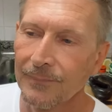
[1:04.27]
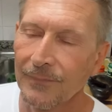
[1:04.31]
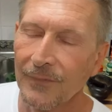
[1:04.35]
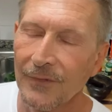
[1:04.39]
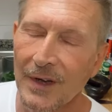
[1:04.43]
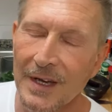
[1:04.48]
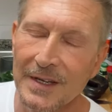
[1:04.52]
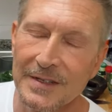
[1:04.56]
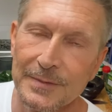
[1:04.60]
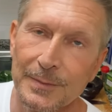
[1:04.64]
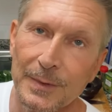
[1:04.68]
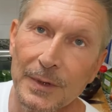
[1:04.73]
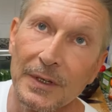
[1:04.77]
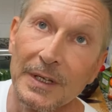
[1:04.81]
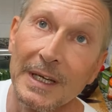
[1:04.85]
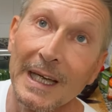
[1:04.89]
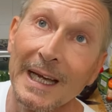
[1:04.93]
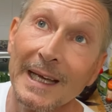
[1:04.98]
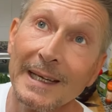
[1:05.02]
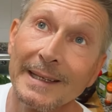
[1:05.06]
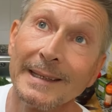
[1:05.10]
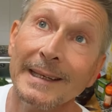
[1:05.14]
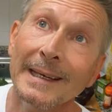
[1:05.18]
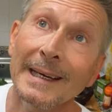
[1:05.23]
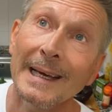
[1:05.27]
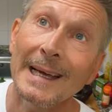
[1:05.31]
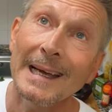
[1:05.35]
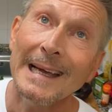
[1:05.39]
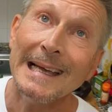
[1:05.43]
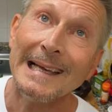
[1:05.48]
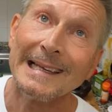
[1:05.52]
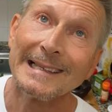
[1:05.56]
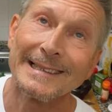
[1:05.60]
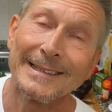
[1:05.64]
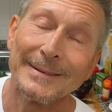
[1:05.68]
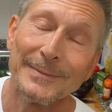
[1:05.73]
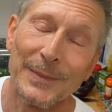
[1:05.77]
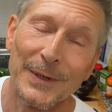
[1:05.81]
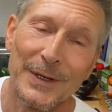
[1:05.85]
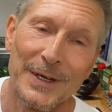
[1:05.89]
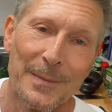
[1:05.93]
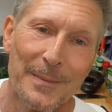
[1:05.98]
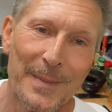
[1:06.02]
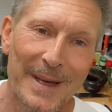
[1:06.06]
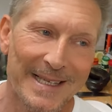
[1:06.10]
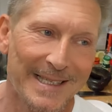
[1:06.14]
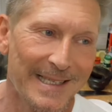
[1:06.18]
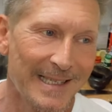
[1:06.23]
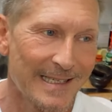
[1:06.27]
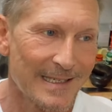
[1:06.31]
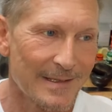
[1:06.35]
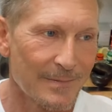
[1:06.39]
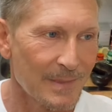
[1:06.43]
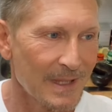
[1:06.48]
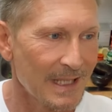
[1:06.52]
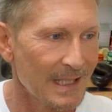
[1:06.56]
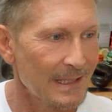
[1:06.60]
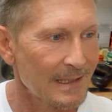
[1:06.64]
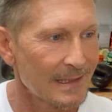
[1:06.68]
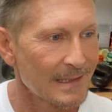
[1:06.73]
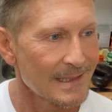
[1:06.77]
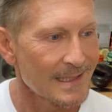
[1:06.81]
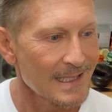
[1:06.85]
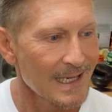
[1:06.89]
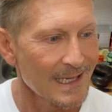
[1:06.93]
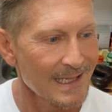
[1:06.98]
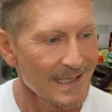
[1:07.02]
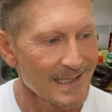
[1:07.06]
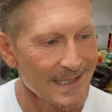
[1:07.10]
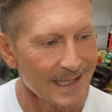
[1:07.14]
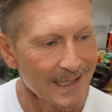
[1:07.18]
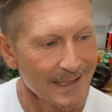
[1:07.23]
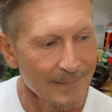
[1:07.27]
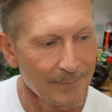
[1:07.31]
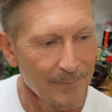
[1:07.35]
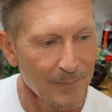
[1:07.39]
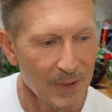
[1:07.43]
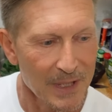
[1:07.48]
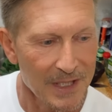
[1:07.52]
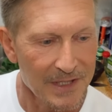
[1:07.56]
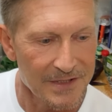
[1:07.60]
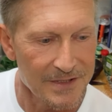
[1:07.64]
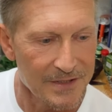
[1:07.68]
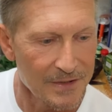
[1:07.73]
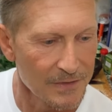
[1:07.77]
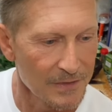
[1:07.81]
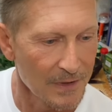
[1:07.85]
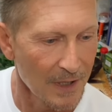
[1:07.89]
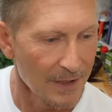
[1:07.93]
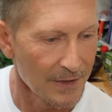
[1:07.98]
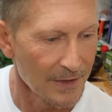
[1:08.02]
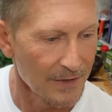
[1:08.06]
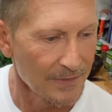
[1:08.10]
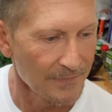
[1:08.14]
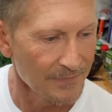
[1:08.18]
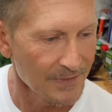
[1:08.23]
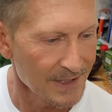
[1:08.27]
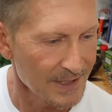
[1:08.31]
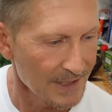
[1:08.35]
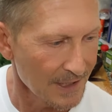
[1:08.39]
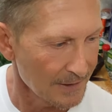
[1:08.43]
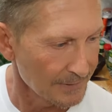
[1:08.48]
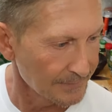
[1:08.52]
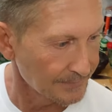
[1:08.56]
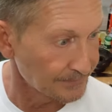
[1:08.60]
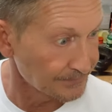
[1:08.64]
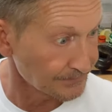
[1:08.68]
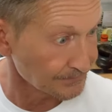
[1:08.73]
Facebook, and somebody messaged me the other day and said, please do another video